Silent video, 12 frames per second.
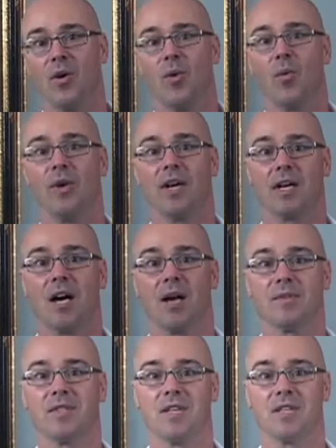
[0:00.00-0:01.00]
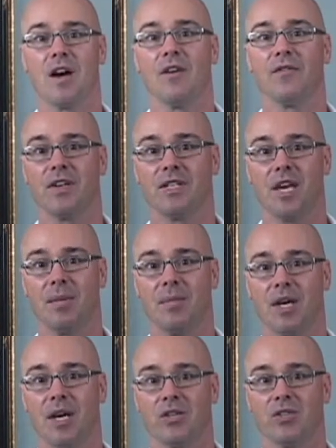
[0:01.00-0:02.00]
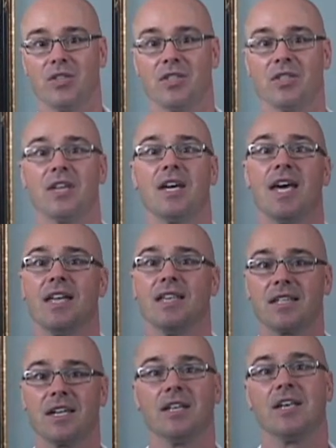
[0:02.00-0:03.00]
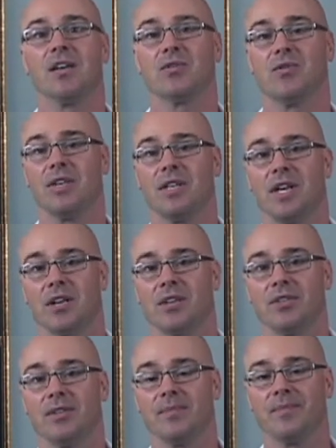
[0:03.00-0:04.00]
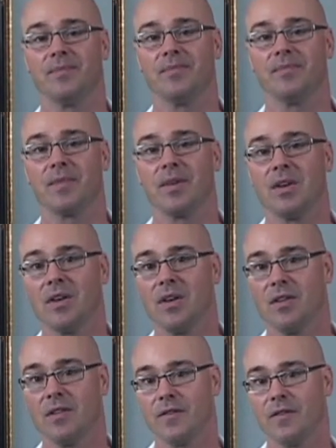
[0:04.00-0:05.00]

when it comes to self-examinations and skin cancer detection. The